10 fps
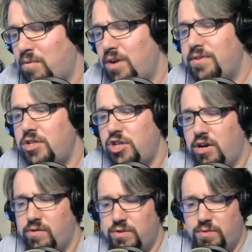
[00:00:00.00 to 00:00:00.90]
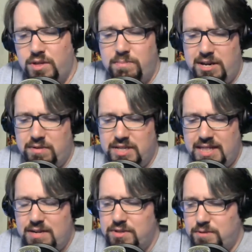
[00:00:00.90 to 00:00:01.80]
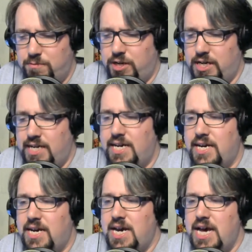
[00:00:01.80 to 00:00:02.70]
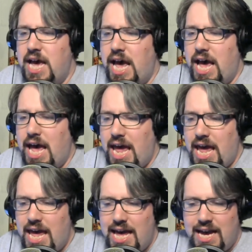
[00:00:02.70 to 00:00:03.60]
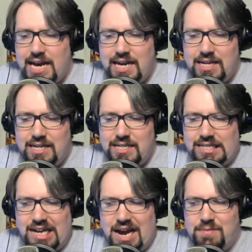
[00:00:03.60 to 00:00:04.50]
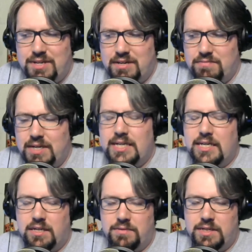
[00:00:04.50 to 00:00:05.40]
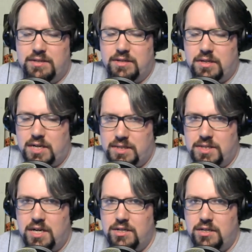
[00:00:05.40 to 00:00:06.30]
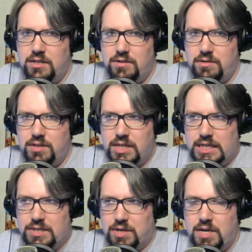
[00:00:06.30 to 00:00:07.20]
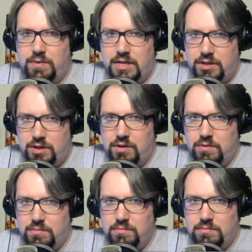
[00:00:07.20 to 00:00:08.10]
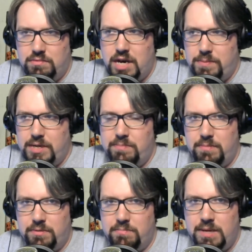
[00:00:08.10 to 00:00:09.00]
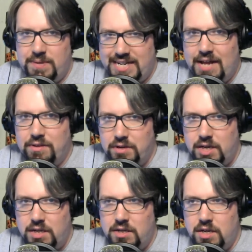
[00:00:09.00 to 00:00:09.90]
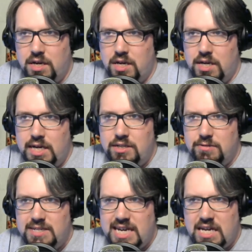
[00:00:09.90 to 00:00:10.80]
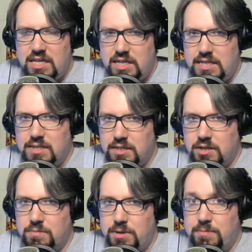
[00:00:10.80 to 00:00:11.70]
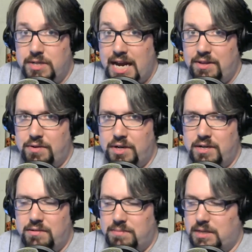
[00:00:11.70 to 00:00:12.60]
of the shows, one of the big ones, I think it was Super Indie. And I was like, really? I was like, is there a lot of discussion? Is there any way, do you know how many people maybe downloaded it? And he told me, yeah, I think like 600 people downloaded it.